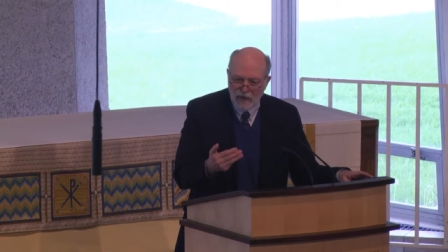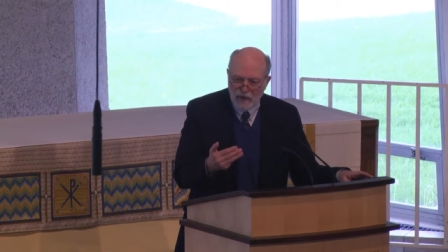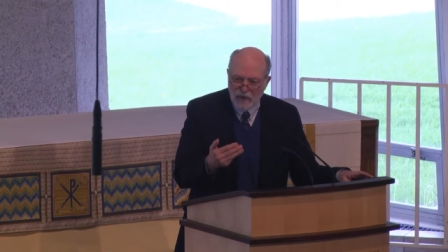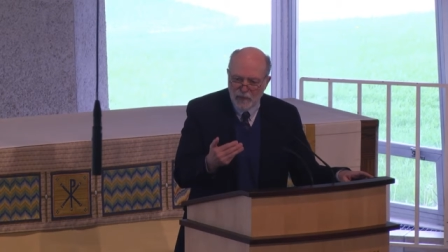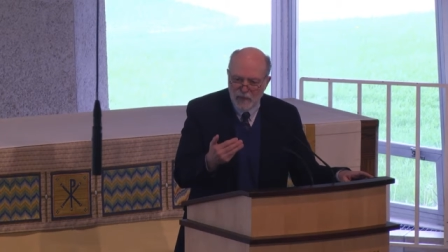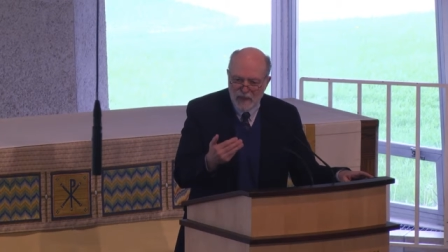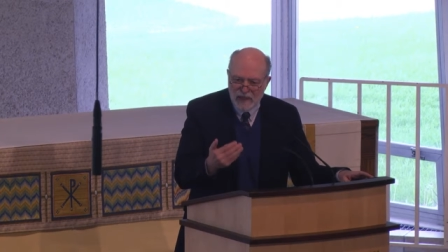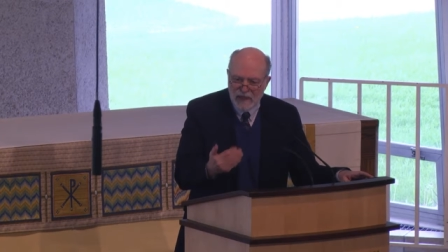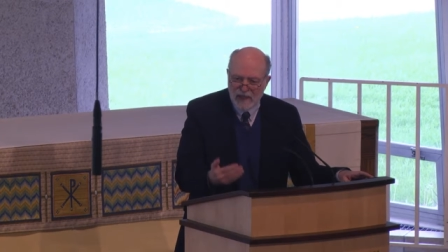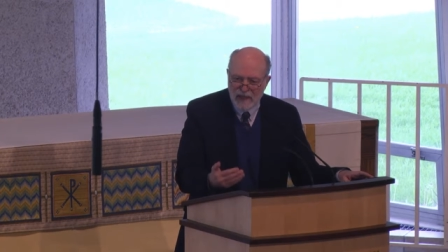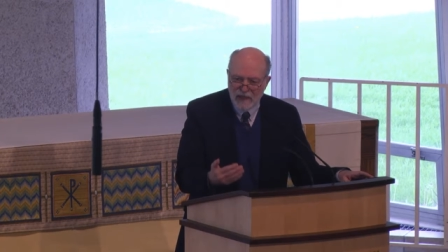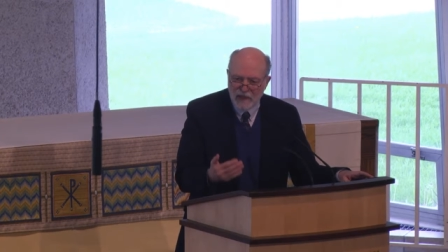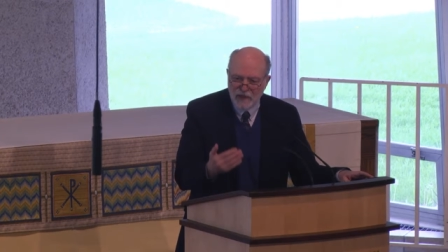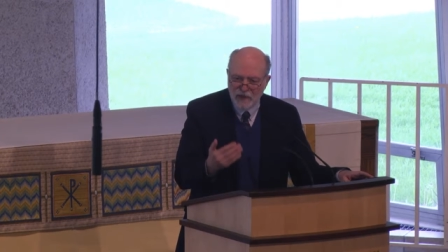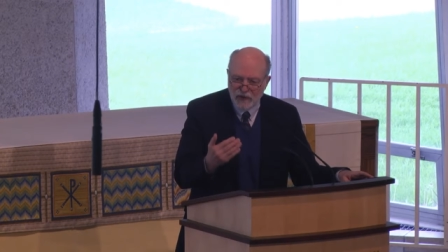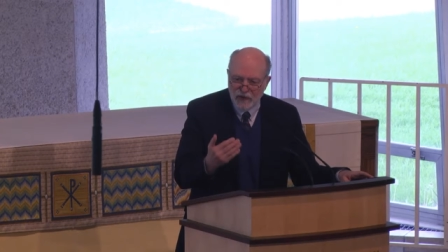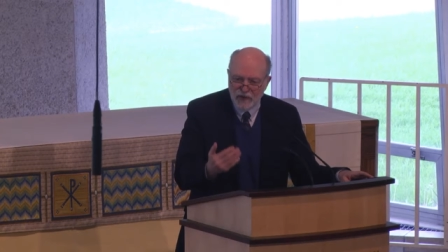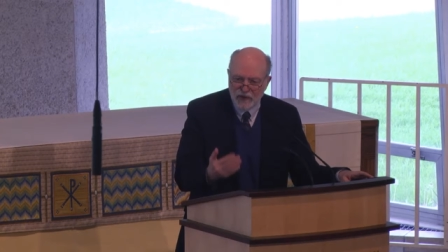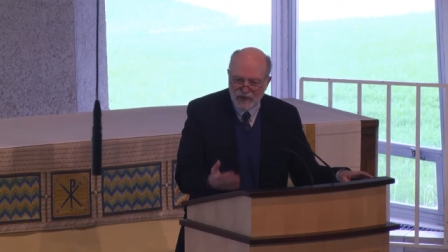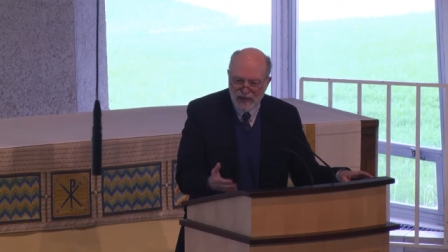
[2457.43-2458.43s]
to begin
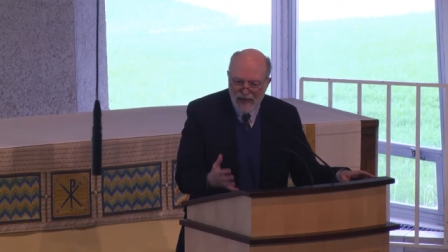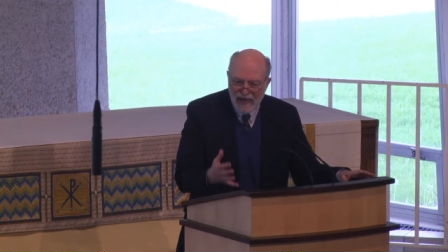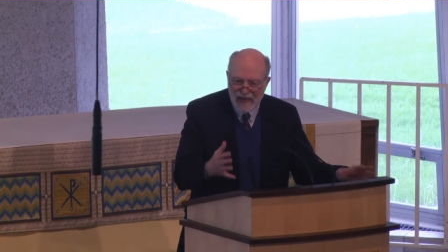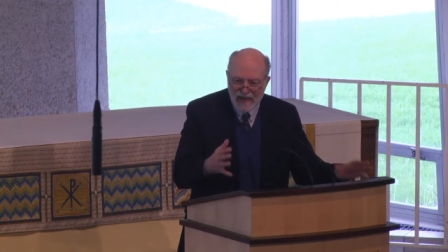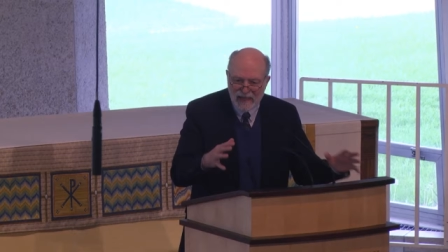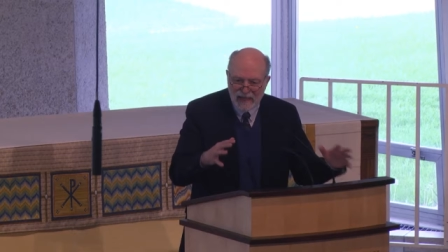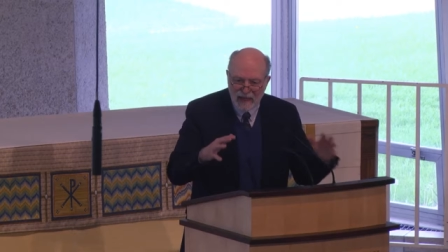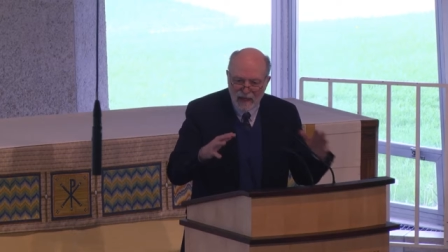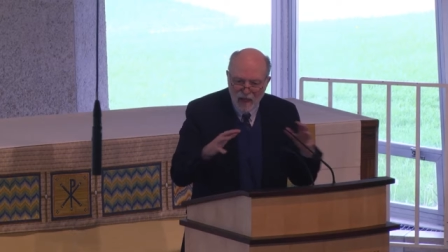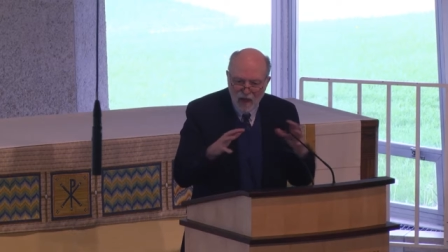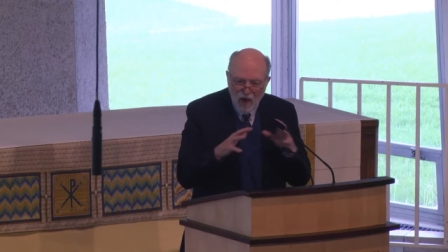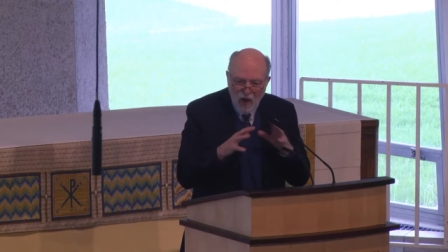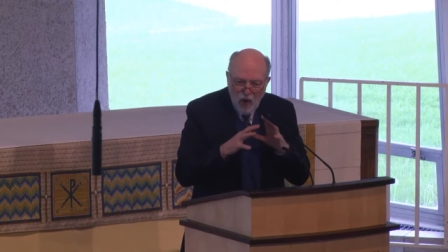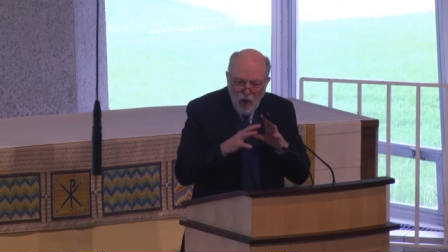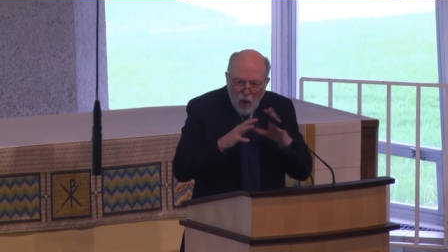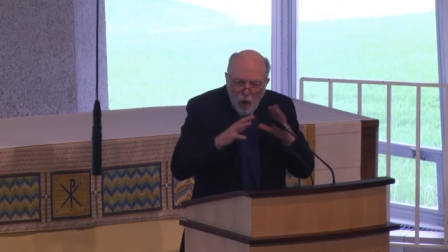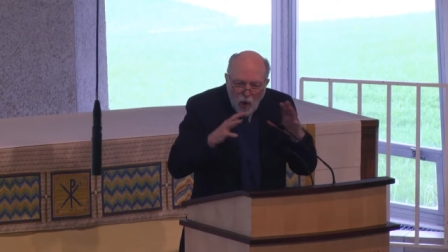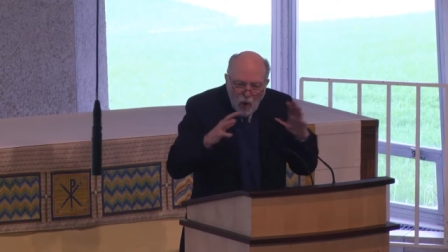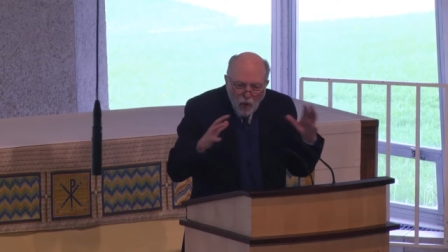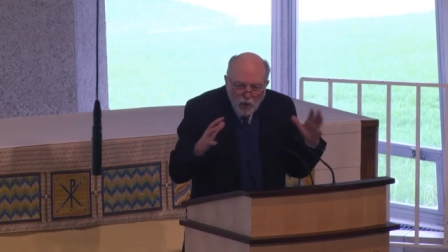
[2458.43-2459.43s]
to take
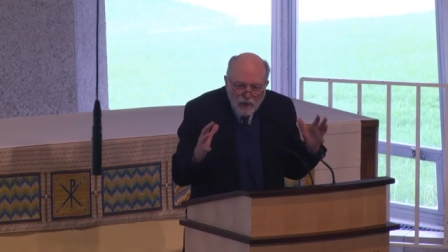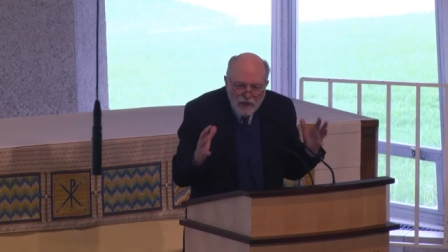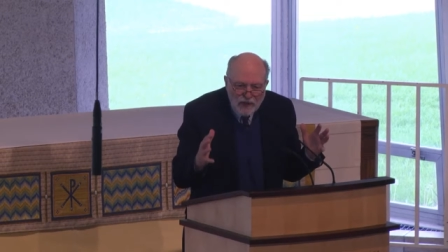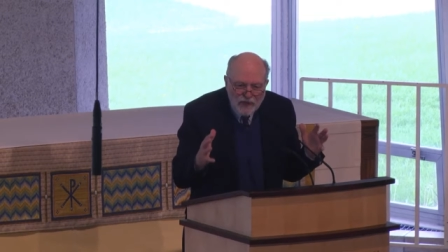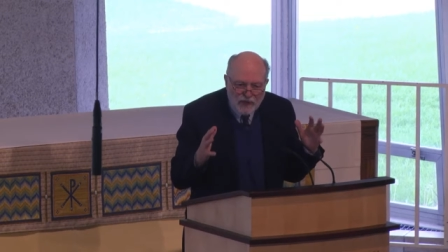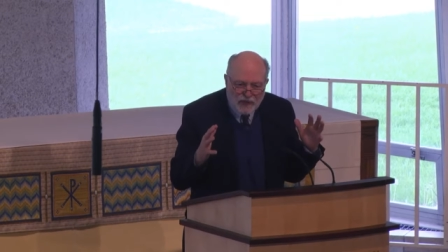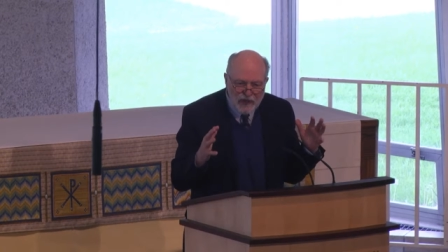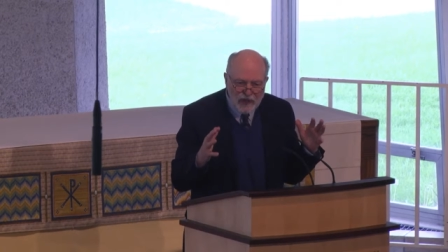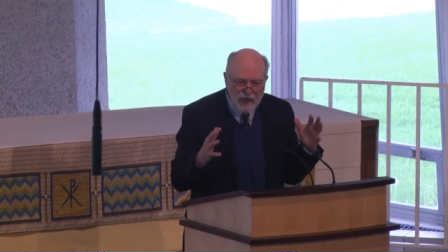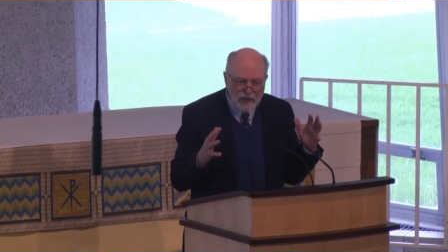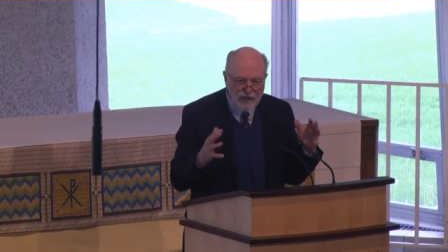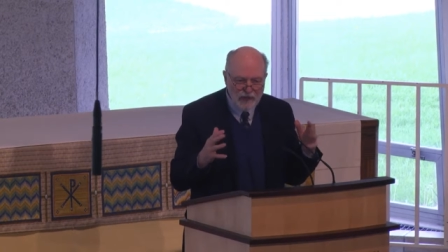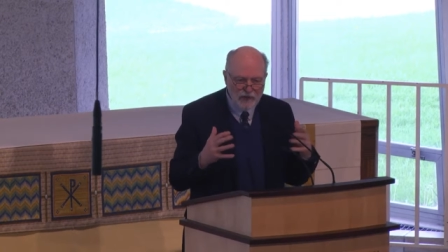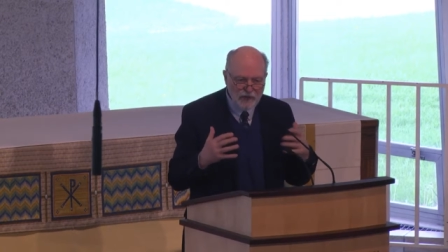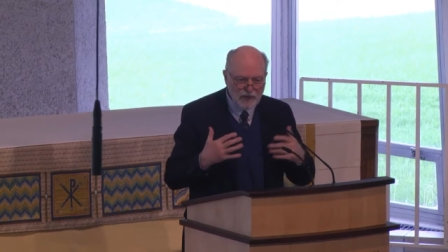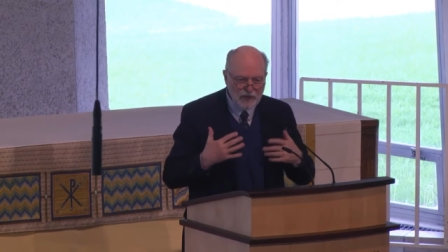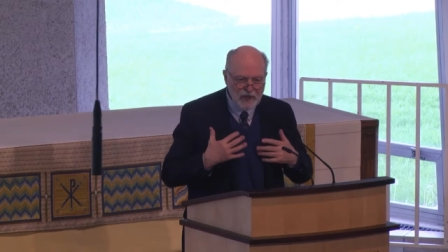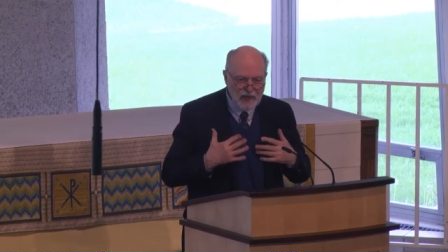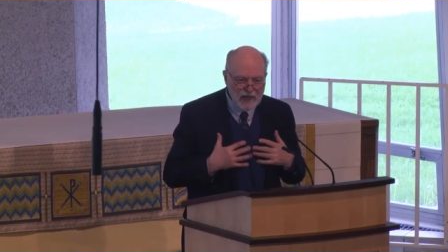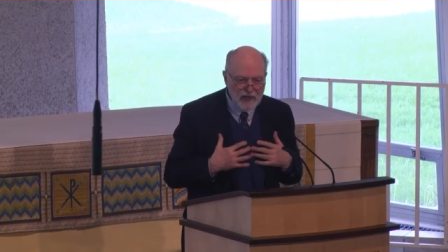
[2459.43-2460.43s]
a holistic
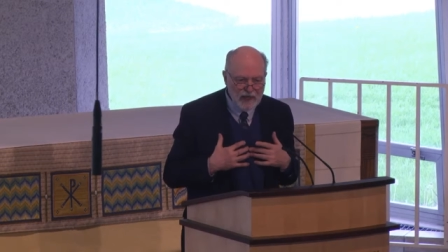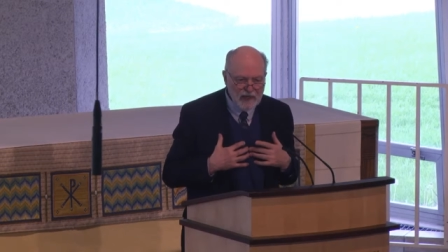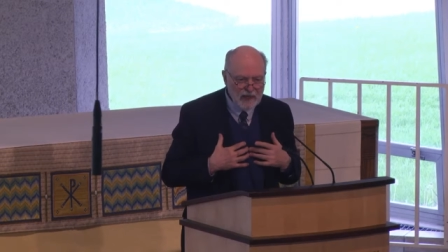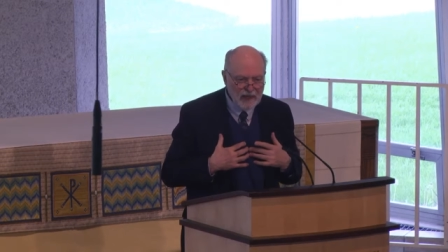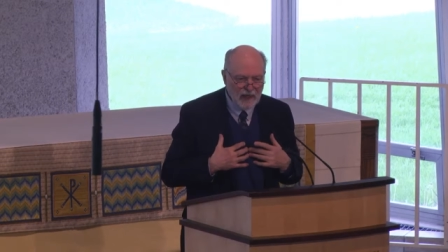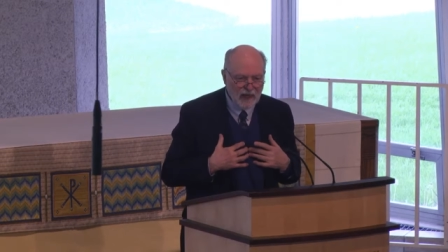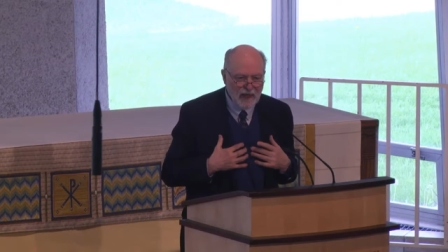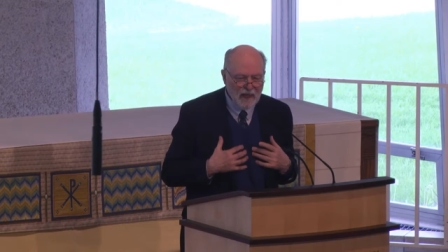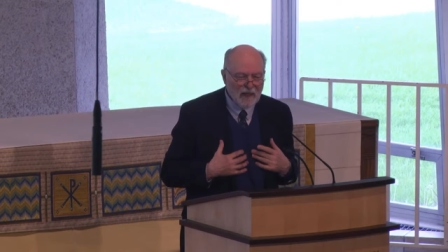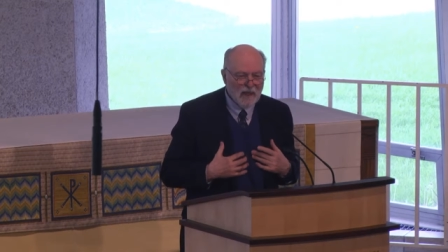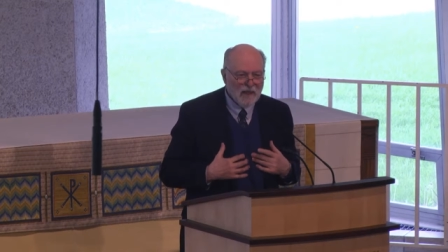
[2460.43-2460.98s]
understanding